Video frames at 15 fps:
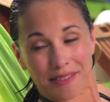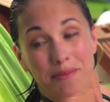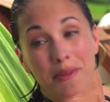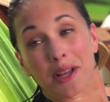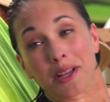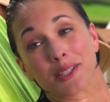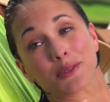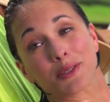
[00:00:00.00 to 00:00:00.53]

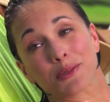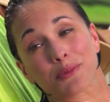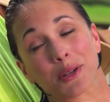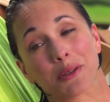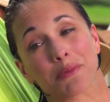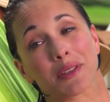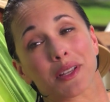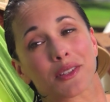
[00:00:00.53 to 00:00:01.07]
My husband's
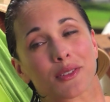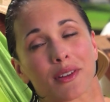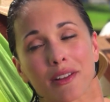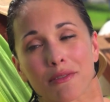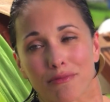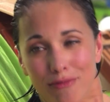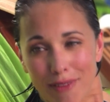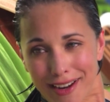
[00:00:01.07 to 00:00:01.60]
bringing me a
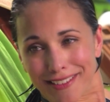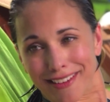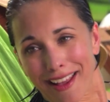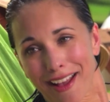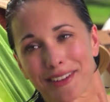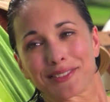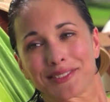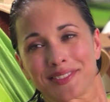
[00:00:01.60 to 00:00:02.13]
drink right
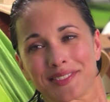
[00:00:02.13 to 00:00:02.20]
now.